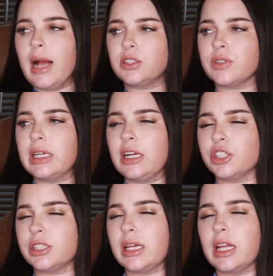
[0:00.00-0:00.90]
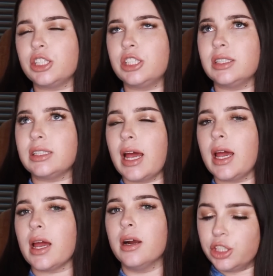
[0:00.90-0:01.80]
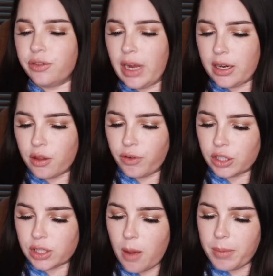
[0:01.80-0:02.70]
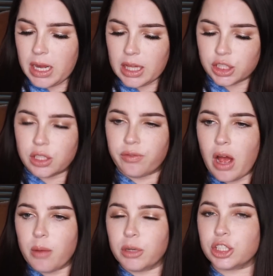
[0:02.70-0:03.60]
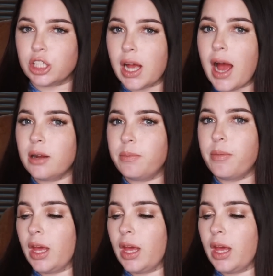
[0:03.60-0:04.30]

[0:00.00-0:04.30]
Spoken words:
It's really interesting that she's saying she ran to the first company that she found, but she had,